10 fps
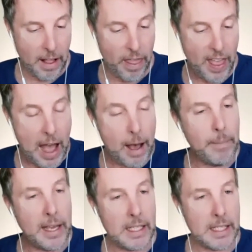that
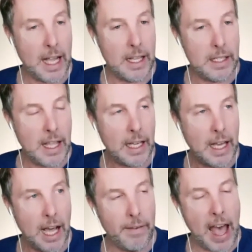makes sense that
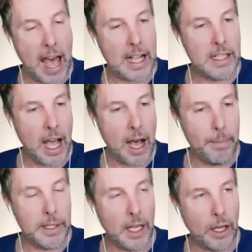kind of adds up
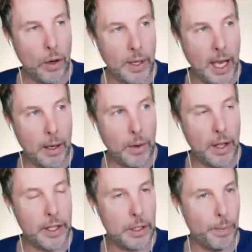it's like okay well
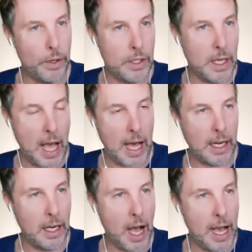this person had
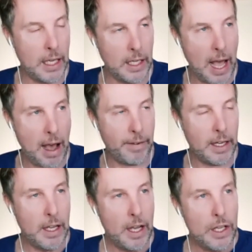it i could have it
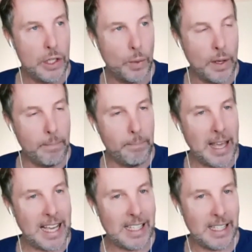so it
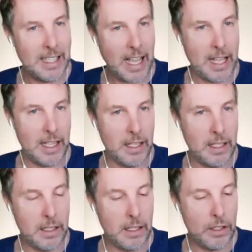makes
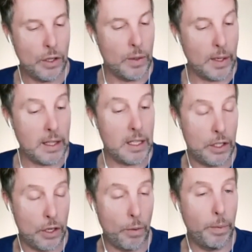sense so you get this
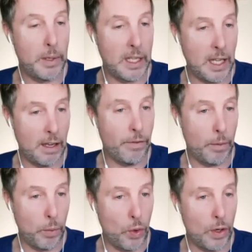dopamine hit
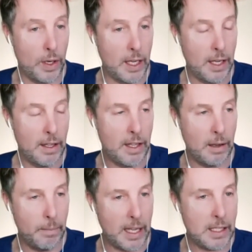from worry that
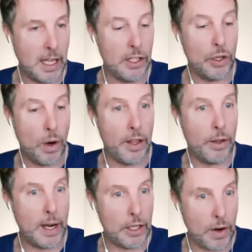it makes sense you're on the
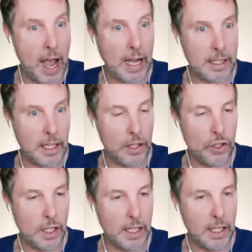right track
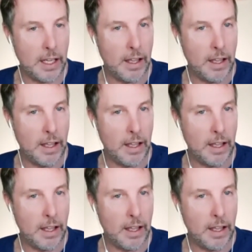essentially